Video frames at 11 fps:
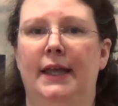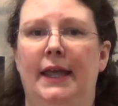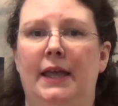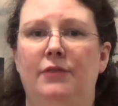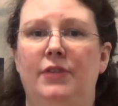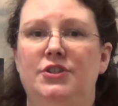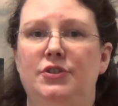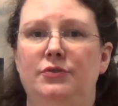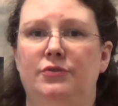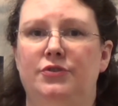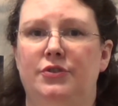If they do
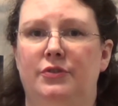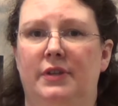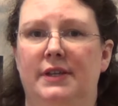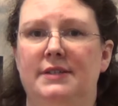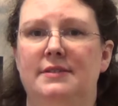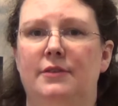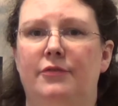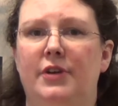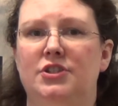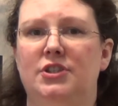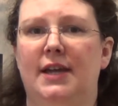not do this, the
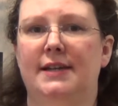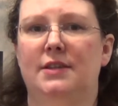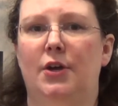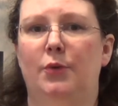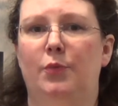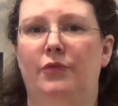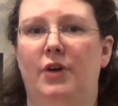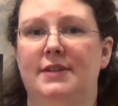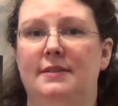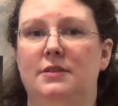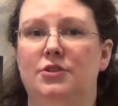French tax code provides
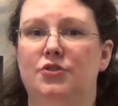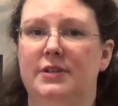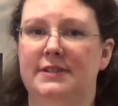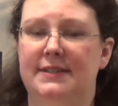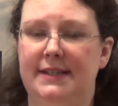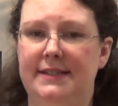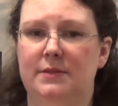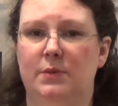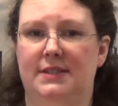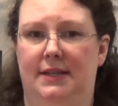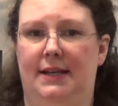that the trustees
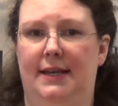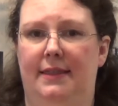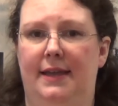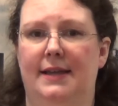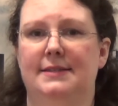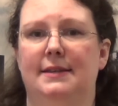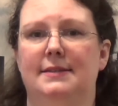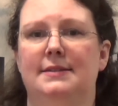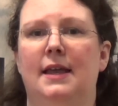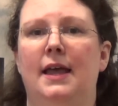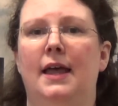must declare the assets,
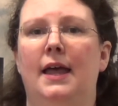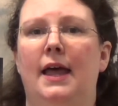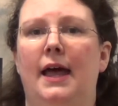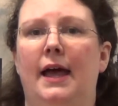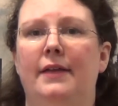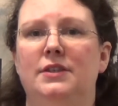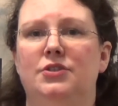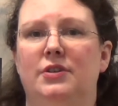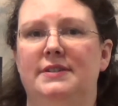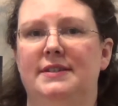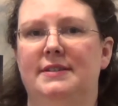and the
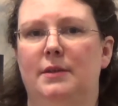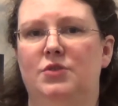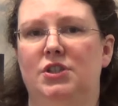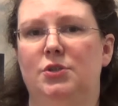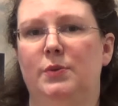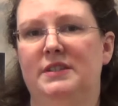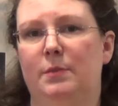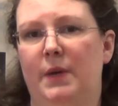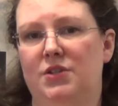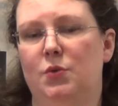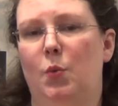trust is subject to a
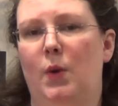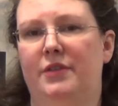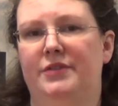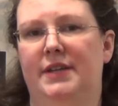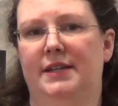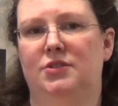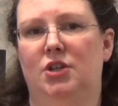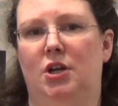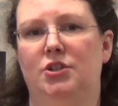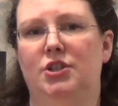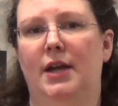special wealth tax
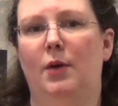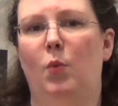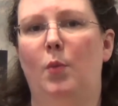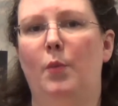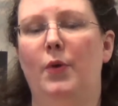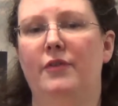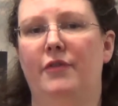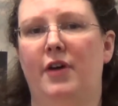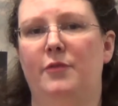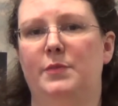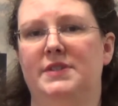charge at
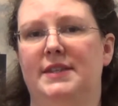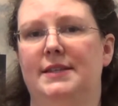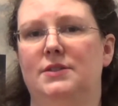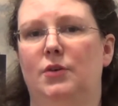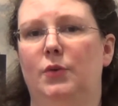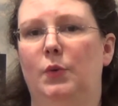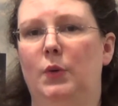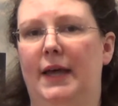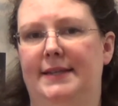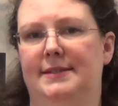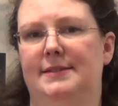1.5% on all
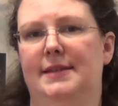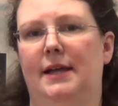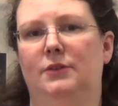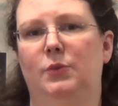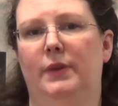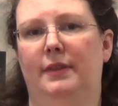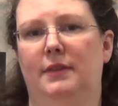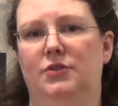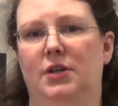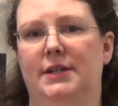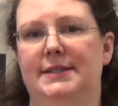assets held within the
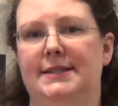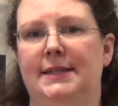trust.